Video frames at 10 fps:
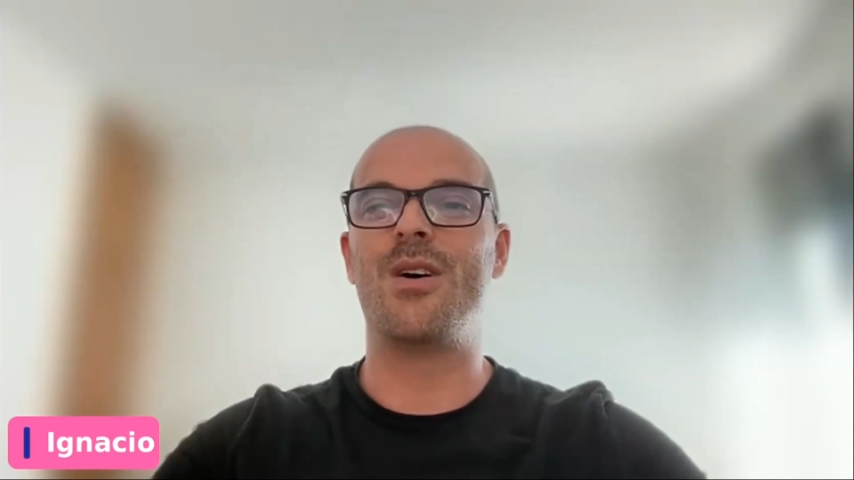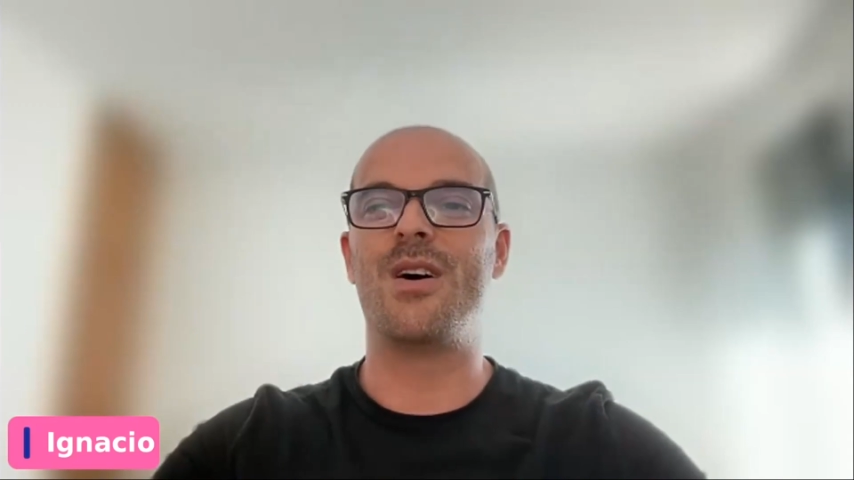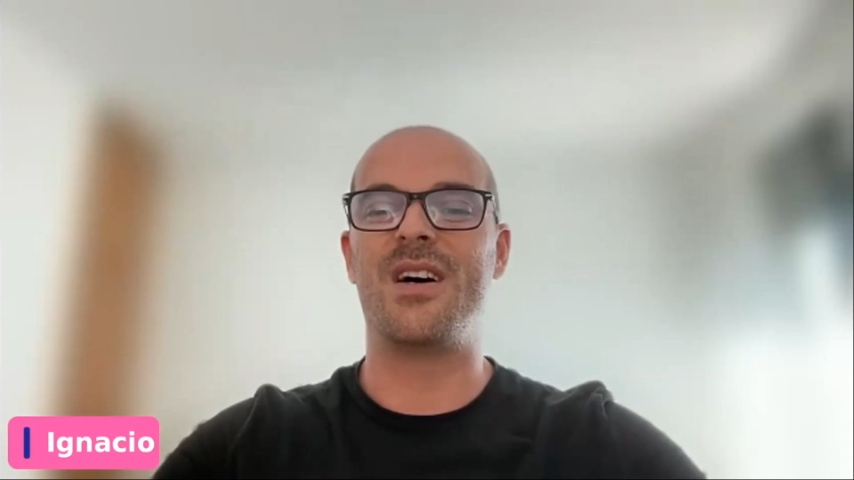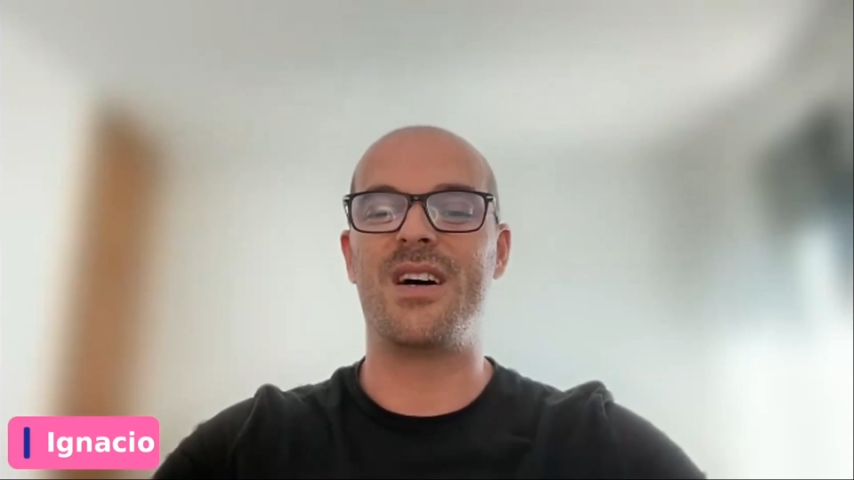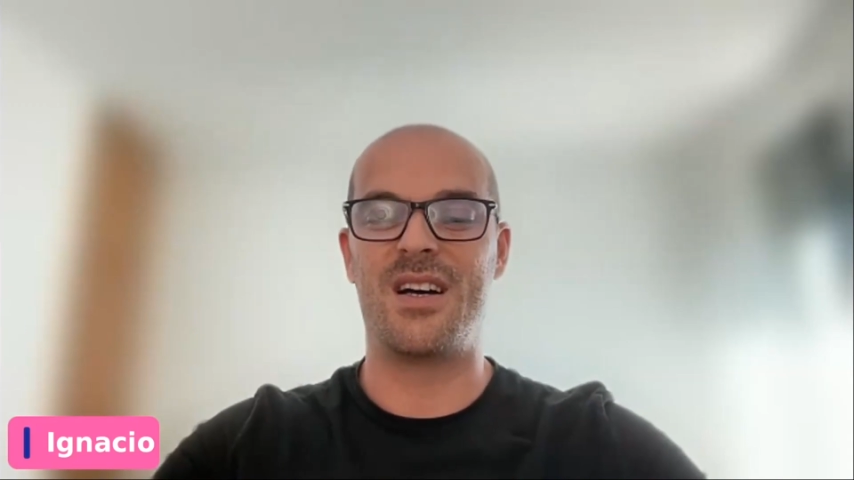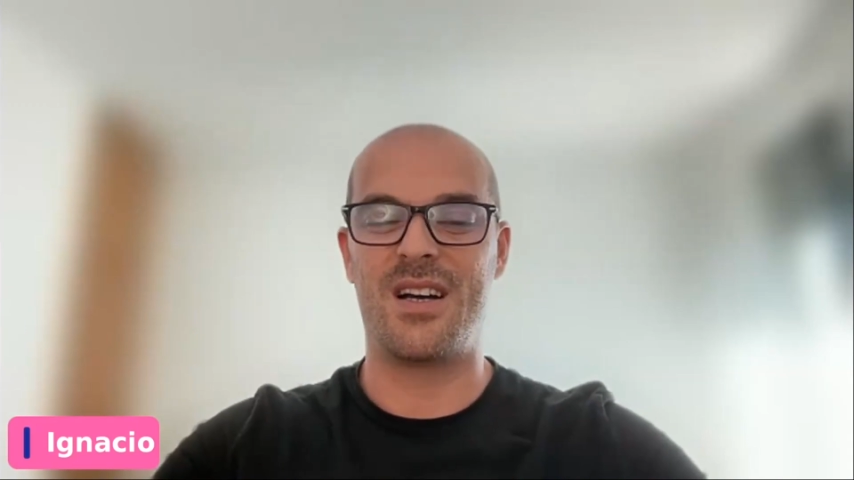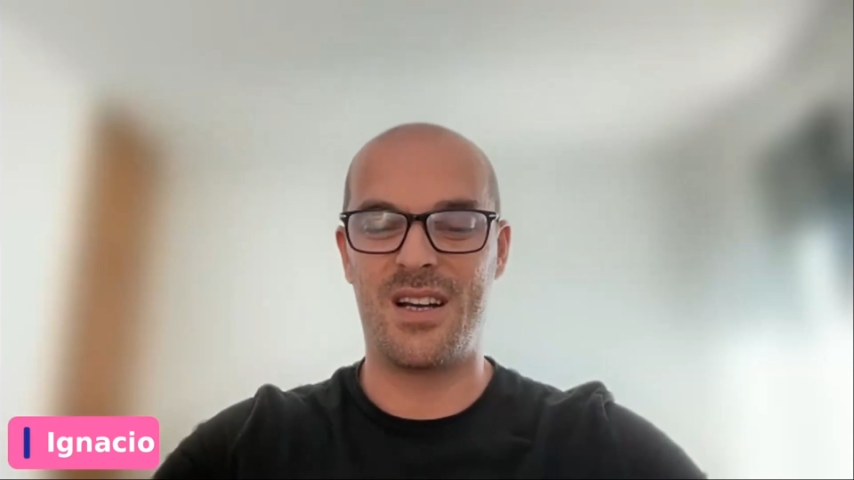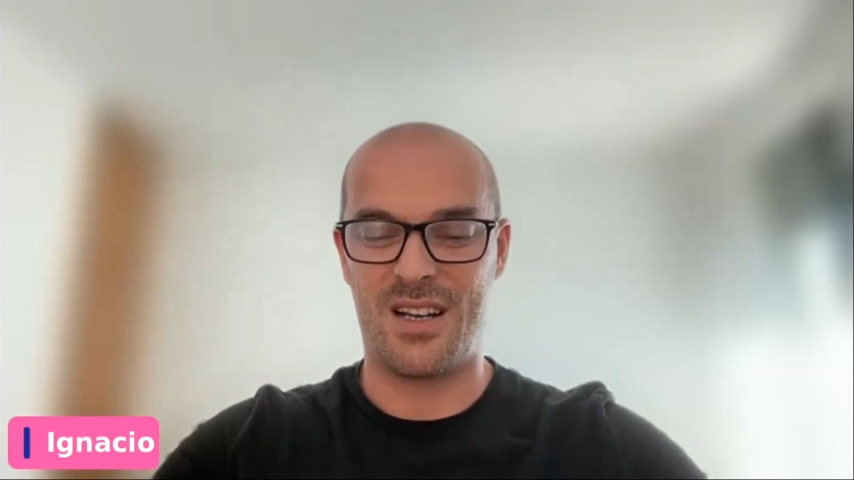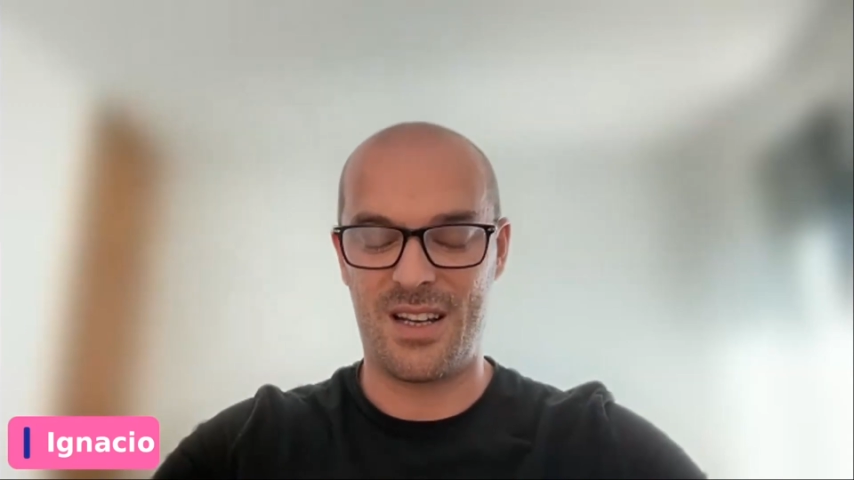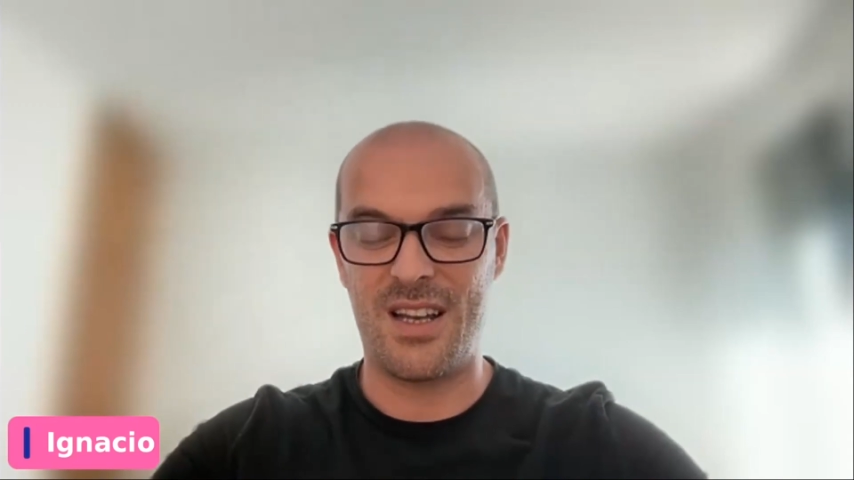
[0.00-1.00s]

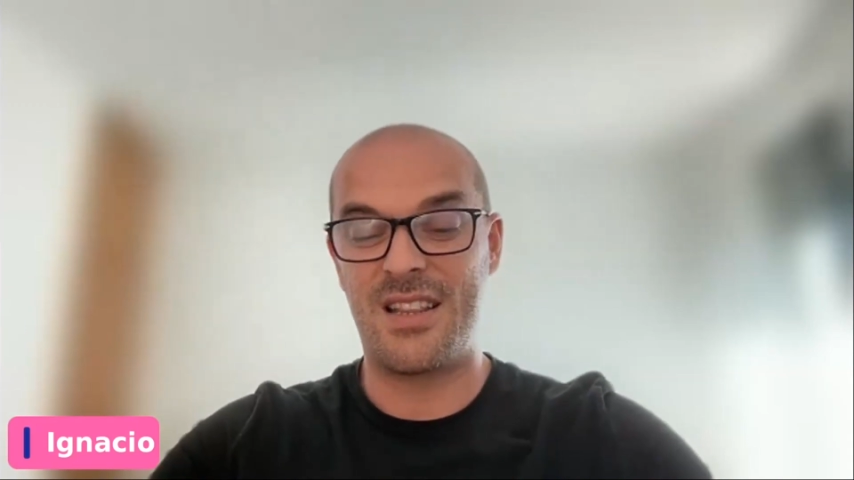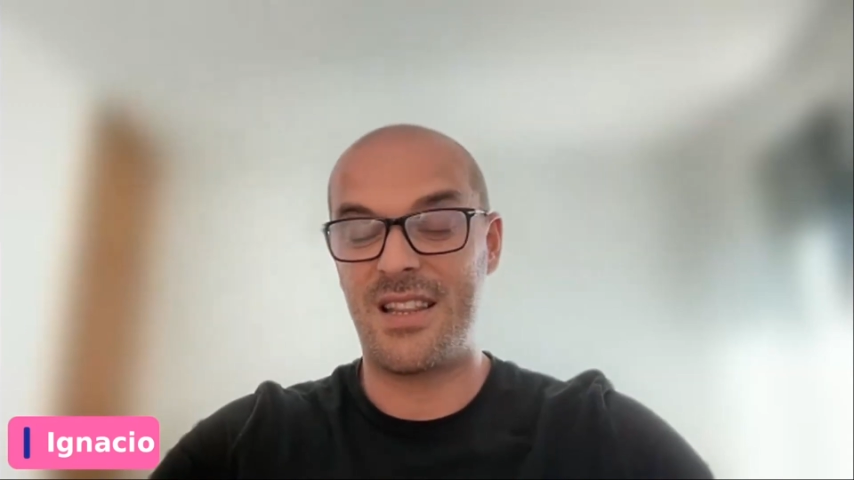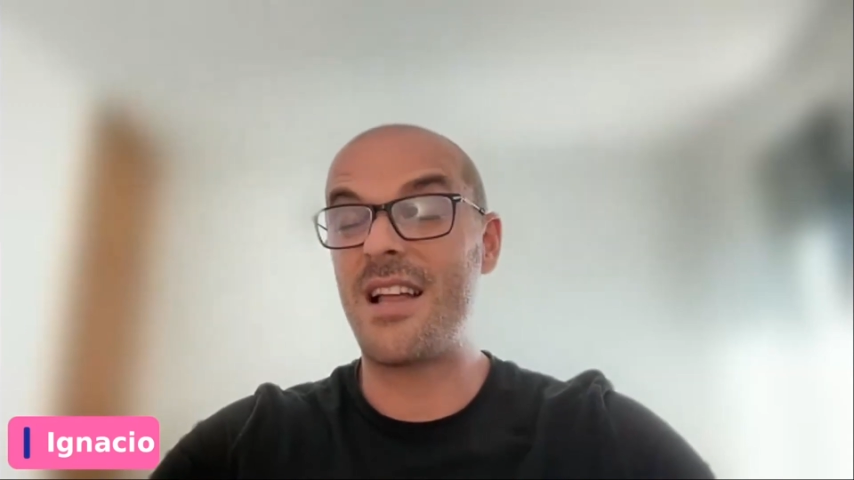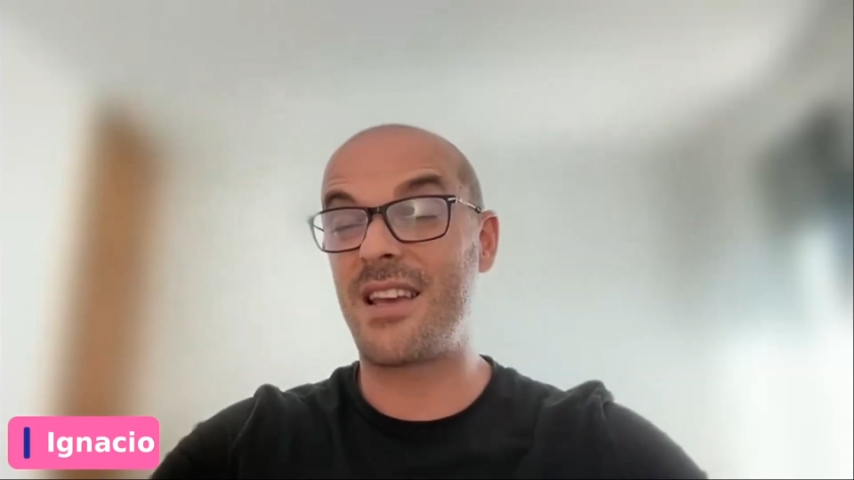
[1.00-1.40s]
that